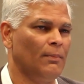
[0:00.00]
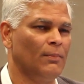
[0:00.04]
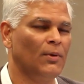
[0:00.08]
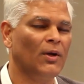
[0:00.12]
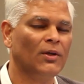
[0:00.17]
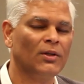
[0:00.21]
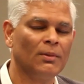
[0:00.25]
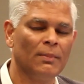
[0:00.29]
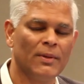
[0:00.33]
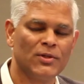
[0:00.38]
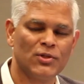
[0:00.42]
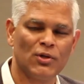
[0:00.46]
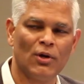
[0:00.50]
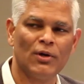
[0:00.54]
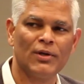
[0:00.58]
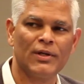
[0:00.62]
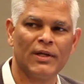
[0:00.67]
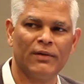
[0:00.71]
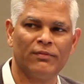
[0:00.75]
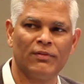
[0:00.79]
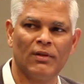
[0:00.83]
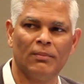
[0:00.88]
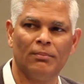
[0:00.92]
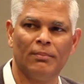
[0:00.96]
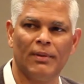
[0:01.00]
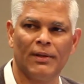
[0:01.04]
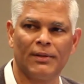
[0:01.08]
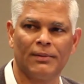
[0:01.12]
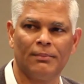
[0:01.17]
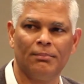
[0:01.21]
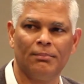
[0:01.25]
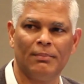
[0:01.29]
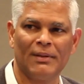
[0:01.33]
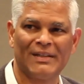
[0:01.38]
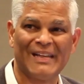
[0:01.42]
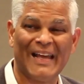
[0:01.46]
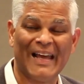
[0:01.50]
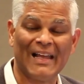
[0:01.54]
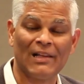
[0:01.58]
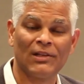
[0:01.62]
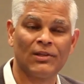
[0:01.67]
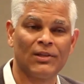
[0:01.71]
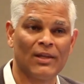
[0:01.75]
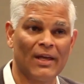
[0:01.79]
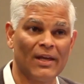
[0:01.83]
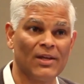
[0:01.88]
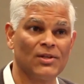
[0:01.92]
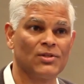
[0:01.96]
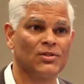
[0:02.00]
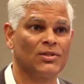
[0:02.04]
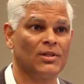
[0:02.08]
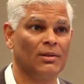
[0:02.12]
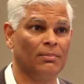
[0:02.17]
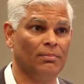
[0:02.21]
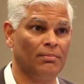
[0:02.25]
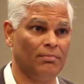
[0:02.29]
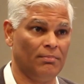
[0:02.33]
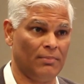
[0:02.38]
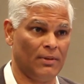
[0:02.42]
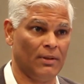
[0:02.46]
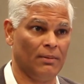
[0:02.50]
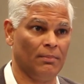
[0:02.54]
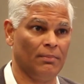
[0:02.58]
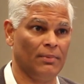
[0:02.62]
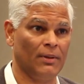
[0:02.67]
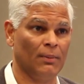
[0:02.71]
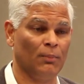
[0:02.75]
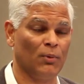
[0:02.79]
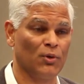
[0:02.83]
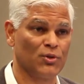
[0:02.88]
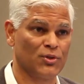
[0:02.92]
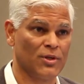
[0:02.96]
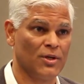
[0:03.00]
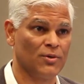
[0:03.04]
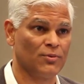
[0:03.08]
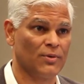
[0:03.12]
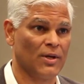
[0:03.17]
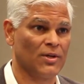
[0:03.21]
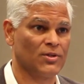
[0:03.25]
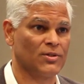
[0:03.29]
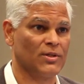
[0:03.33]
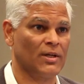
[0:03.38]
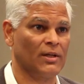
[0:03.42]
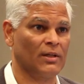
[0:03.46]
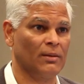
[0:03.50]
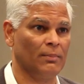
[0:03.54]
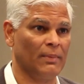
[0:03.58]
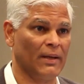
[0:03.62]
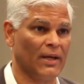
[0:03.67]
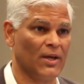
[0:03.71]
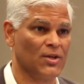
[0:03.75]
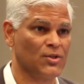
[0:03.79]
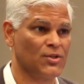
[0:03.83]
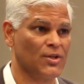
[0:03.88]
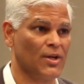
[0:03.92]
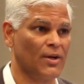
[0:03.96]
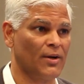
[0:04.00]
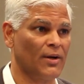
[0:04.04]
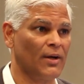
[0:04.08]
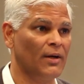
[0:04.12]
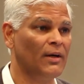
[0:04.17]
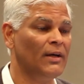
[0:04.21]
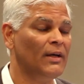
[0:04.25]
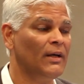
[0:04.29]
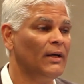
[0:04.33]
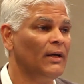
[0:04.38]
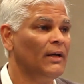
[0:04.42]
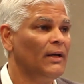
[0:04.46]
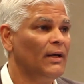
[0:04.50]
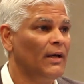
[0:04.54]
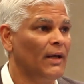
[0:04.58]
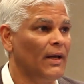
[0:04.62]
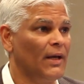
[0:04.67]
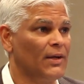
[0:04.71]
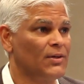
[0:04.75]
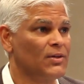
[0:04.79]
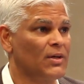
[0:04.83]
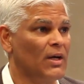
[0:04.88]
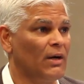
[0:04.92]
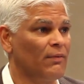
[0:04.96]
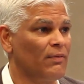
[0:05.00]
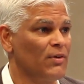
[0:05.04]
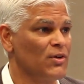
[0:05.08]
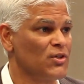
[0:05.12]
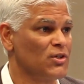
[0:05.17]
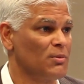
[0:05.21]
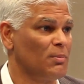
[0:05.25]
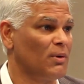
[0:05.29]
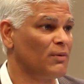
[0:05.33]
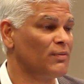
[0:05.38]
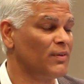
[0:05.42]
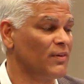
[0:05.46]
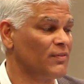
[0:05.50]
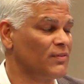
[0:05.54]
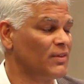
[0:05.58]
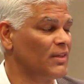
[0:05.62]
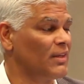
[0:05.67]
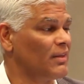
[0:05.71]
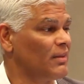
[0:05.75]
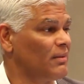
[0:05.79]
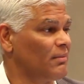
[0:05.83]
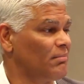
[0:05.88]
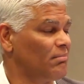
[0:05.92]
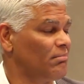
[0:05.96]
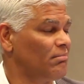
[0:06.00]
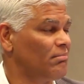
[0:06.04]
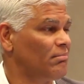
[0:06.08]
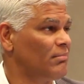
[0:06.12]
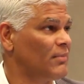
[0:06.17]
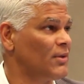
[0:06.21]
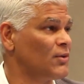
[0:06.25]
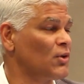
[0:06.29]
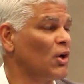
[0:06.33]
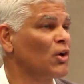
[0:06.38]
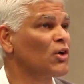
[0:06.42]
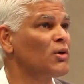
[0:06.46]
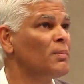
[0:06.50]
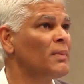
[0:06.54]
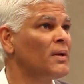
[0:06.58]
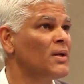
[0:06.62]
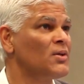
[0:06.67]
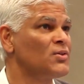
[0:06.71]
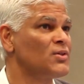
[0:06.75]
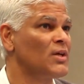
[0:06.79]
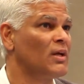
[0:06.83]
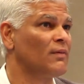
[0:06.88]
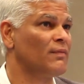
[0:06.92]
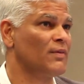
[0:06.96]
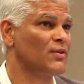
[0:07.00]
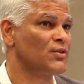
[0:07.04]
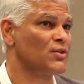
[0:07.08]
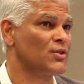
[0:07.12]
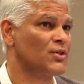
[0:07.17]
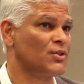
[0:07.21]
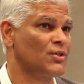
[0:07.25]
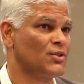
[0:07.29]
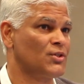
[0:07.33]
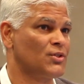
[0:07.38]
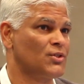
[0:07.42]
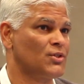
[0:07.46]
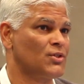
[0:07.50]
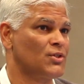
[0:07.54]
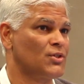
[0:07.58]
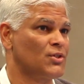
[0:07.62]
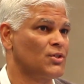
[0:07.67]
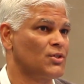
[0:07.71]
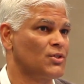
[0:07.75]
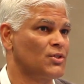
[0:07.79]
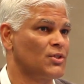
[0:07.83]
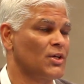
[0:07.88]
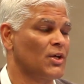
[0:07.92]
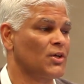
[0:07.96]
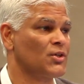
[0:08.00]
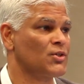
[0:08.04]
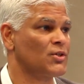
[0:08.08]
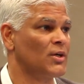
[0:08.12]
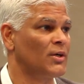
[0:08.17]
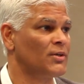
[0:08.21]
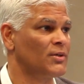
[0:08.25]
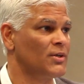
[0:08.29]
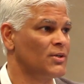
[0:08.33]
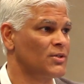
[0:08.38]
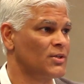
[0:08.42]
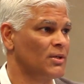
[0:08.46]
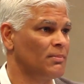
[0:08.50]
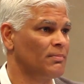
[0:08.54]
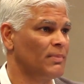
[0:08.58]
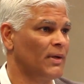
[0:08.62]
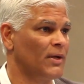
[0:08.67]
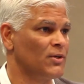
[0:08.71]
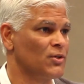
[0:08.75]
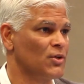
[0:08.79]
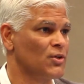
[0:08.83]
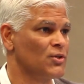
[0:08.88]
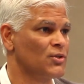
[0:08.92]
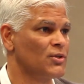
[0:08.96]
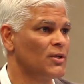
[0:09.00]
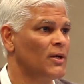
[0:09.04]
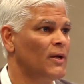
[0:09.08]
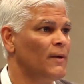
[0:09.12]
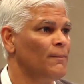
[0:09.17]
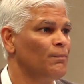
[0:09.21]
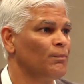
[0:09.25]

not the majority of them, but health is the most interesting, the biggest area. It covers about 50. The document itself is 600 some pages.